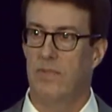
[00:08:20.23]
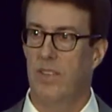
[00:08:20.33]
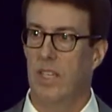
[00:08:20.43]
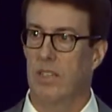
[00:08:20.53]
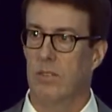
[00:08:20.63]

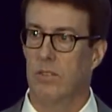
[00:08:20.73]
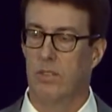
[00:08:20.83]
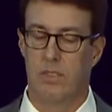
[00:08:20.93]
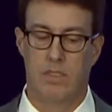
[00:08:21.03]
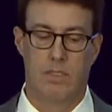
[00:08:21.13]

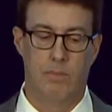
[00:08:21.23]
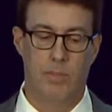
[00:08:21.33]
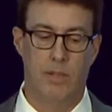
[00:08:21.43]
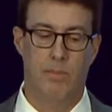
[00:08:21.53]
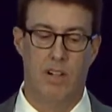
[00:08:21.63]
vehicles
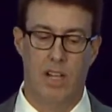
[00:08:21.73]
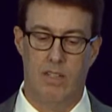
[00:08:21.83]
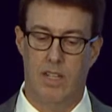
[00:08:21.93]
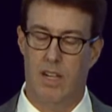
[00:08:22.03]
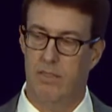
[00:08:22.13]
built by
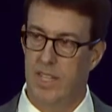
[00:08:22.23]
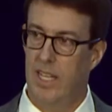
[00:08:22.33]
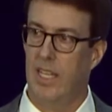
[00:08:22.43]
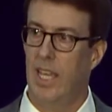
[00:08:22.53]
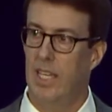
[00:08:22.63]
our
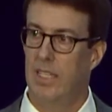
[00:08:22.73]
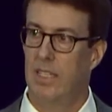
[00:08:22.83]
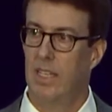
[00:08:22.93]
dedicated